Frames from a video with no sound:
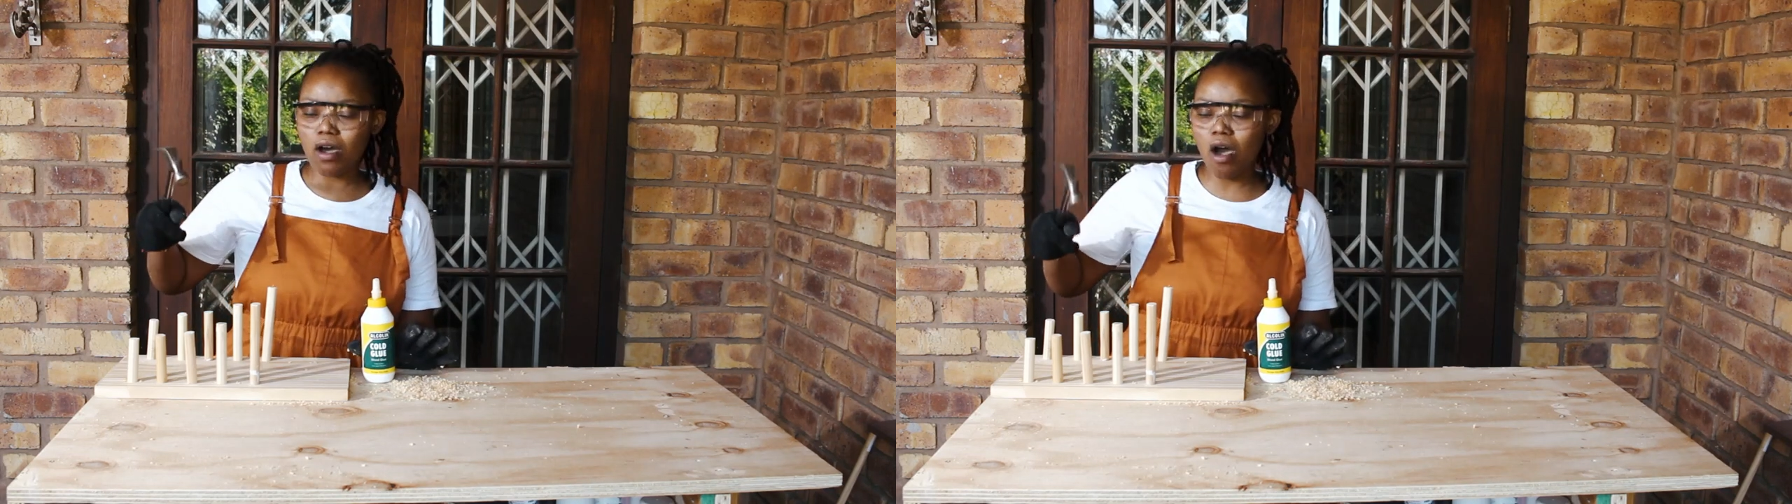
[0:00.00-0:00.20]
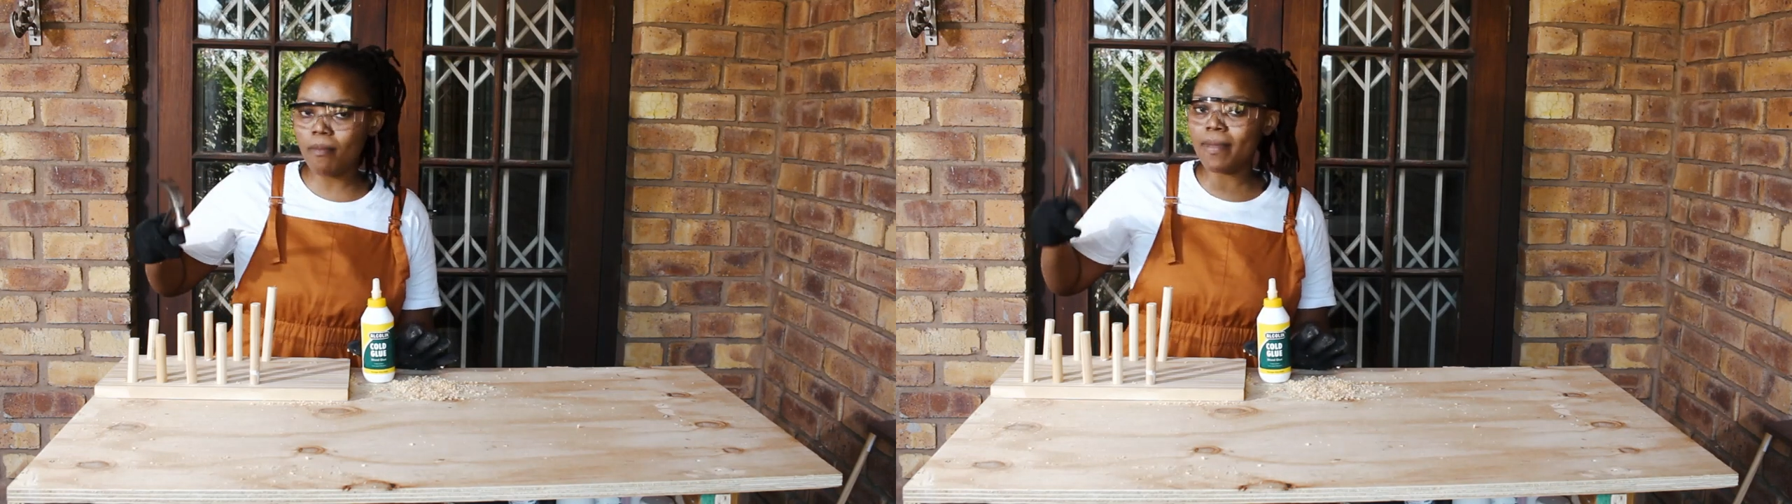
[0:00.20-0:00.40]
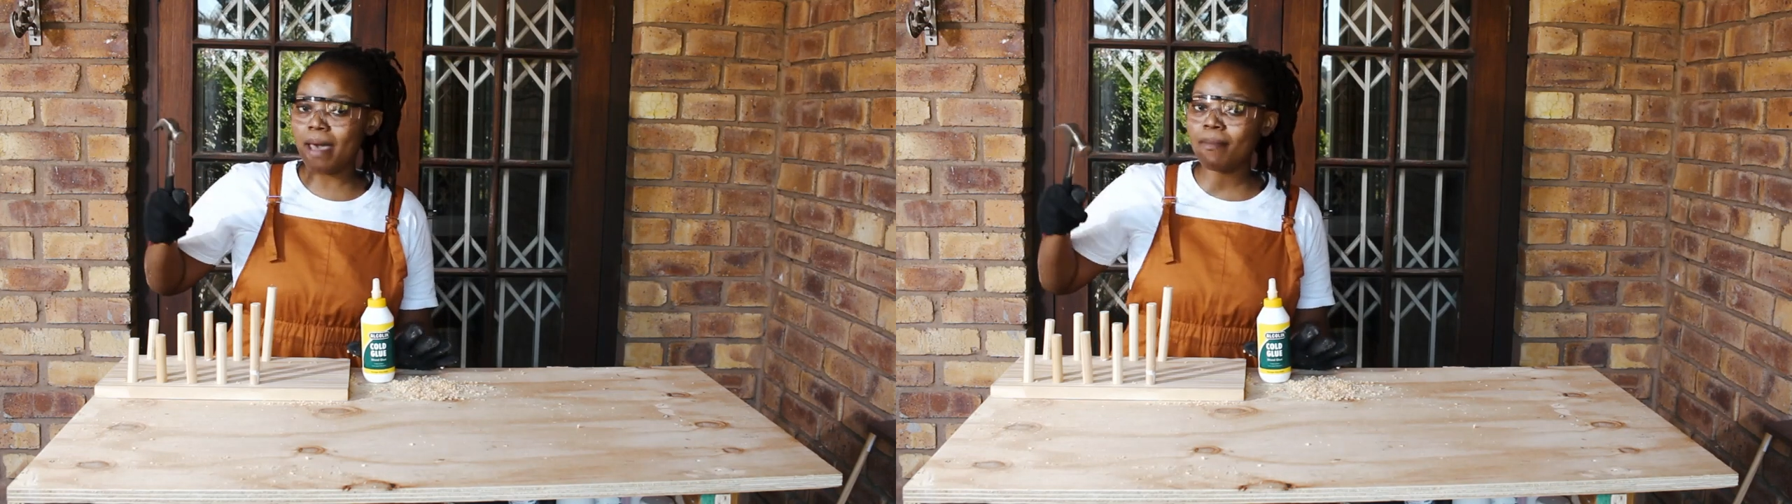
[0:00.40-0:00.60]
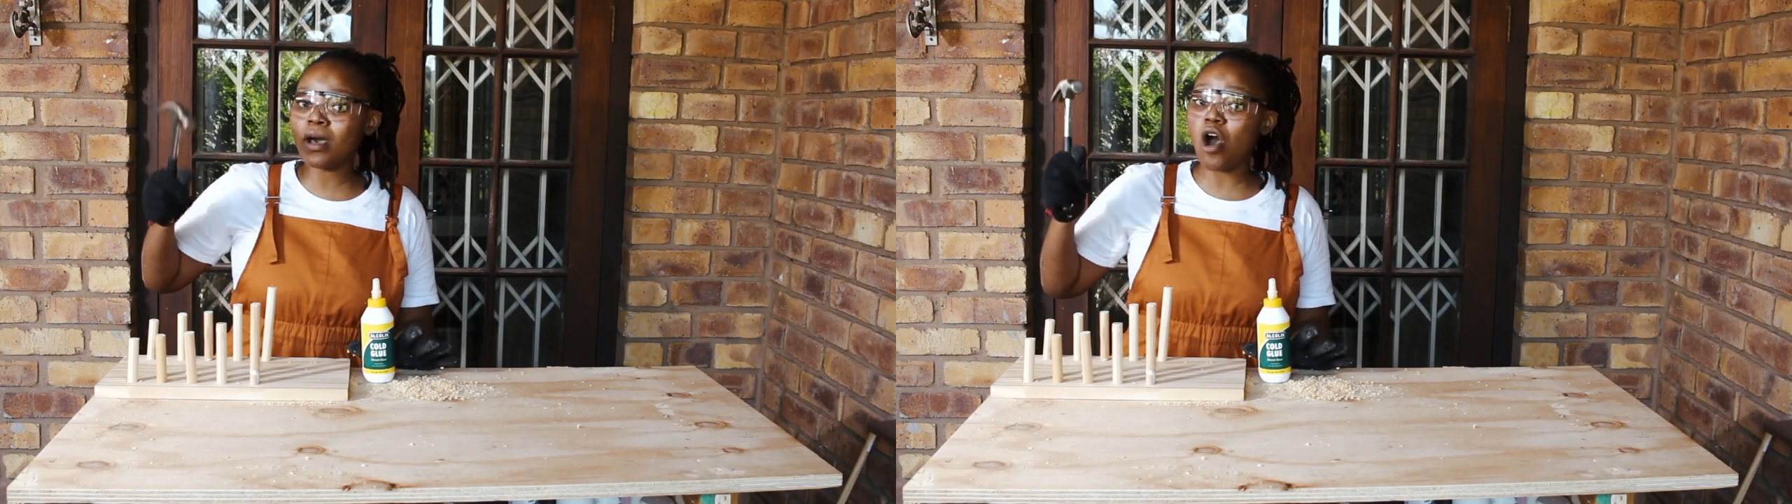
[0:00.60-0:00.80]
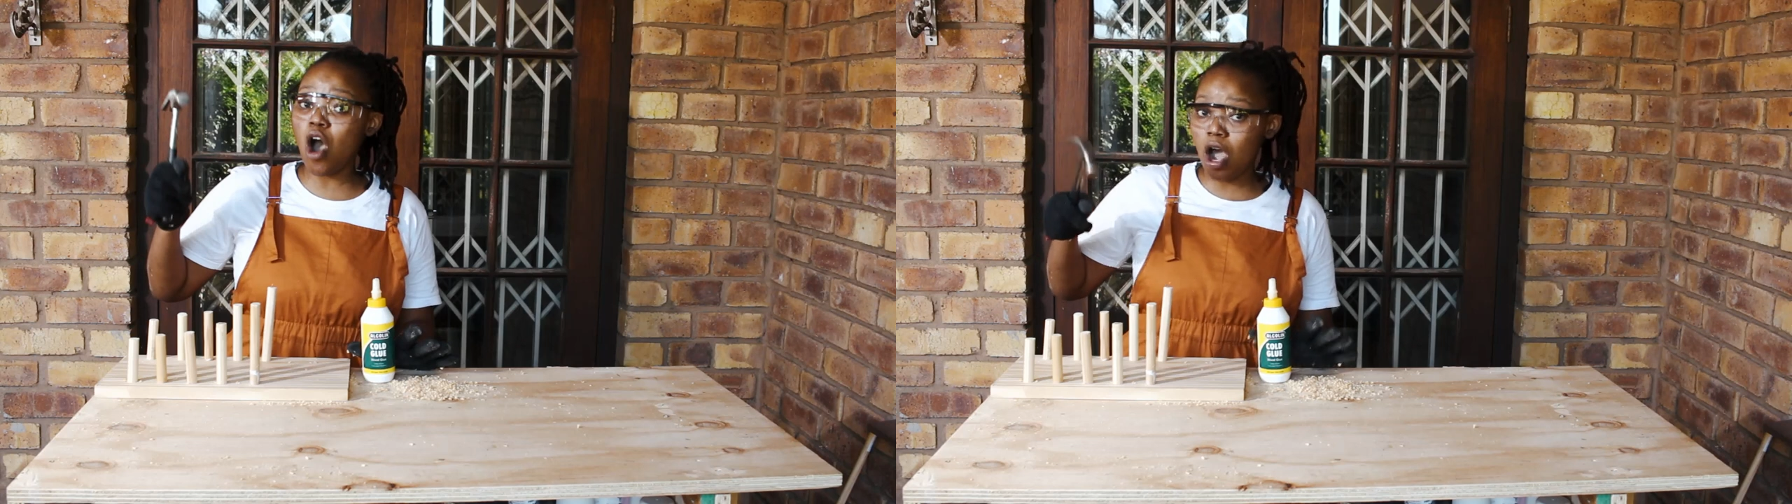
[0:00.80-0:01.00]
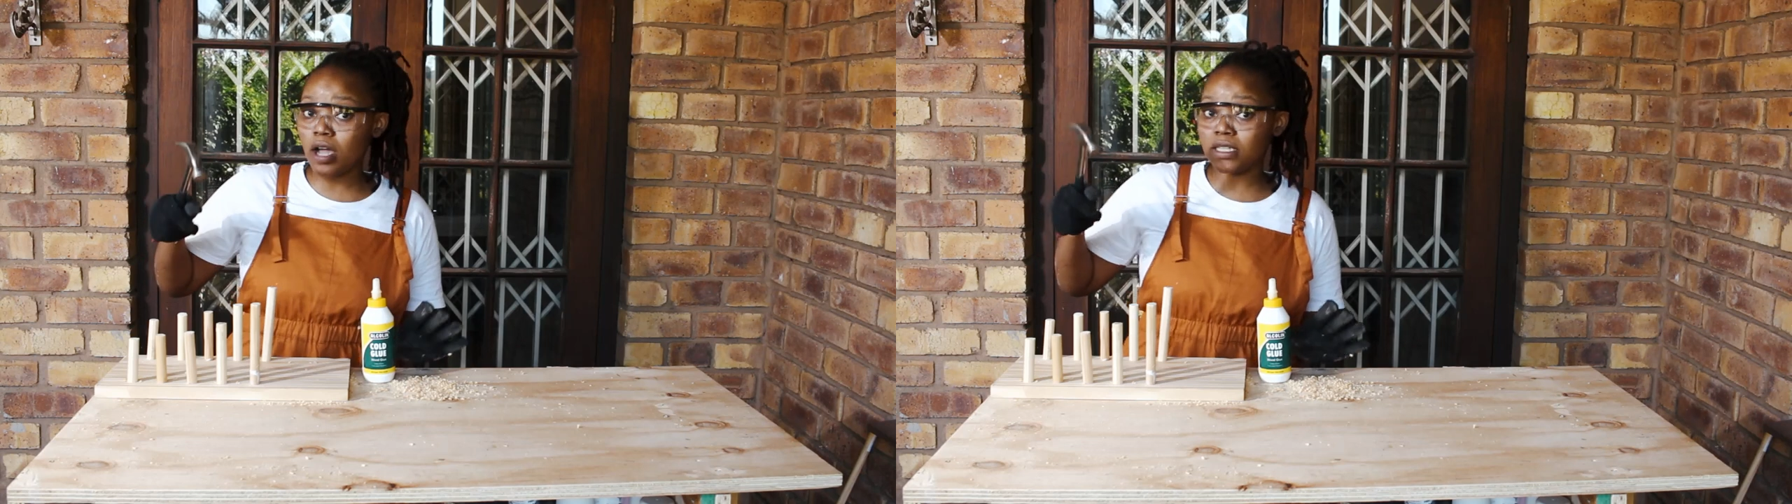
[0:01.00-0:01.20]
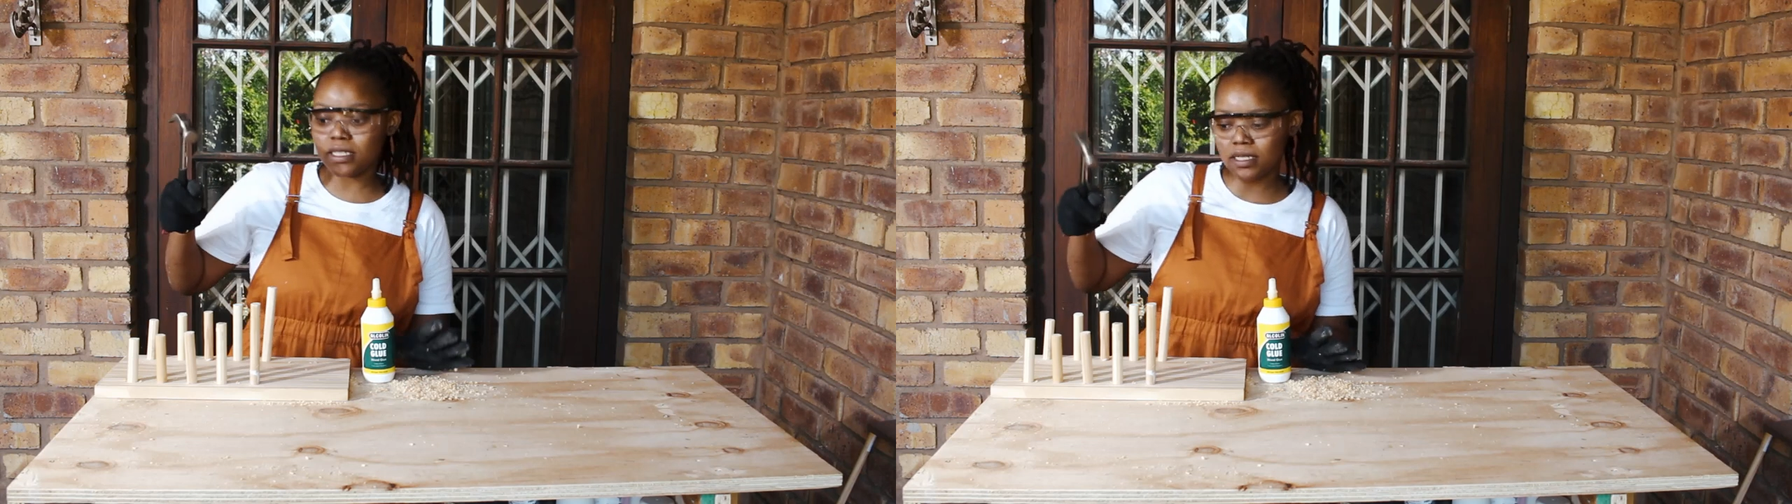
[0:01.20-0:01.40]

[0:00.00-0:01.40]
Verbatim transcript: hard